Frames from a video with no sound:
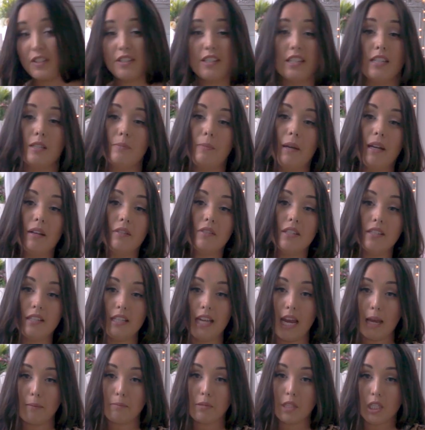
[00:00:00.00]
and for £6
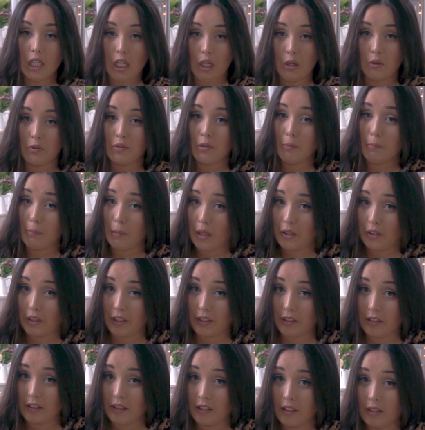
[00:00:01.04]
it's an absolute
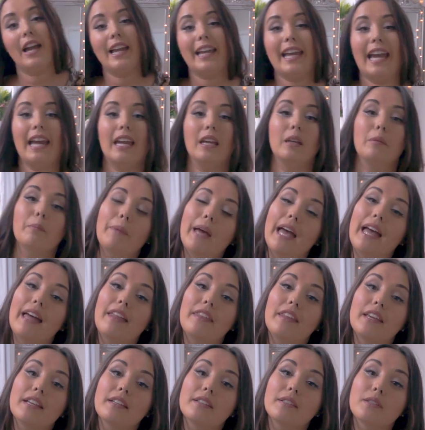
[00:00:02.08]
bargain. I again
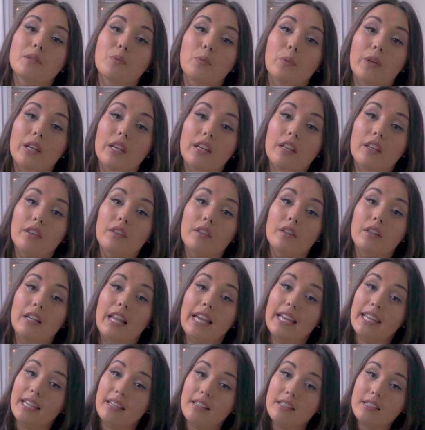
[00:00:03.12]
pair this with
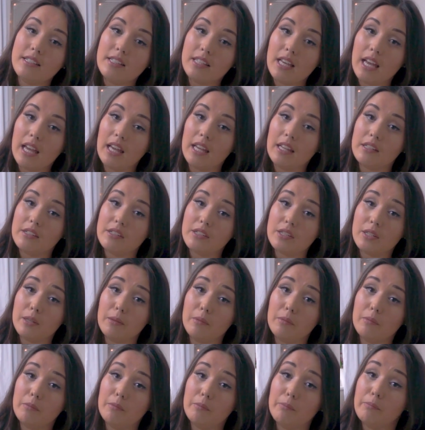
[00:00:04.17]
leggings and
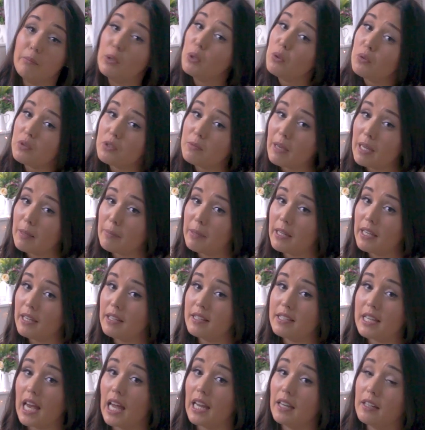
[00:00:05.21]
some boots,
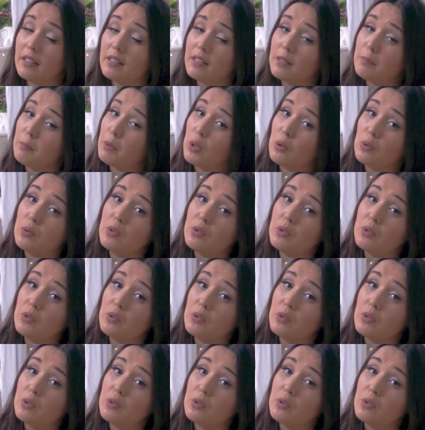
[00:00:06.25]
maybe tanned